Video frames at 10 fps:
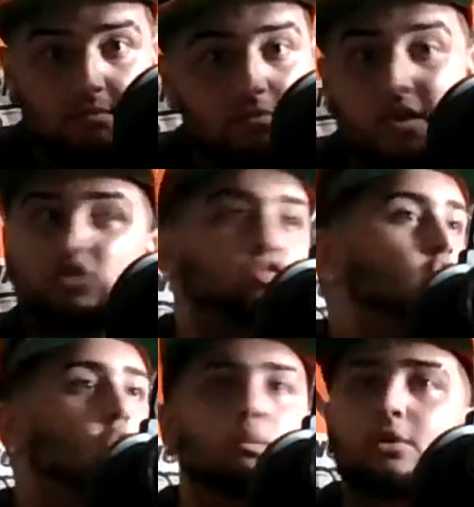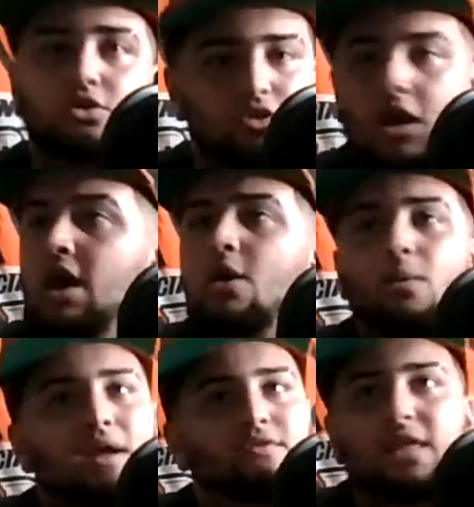There's no mercy.
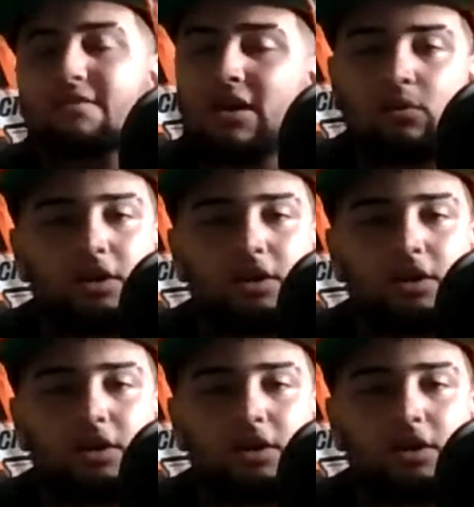Whenever they've had winning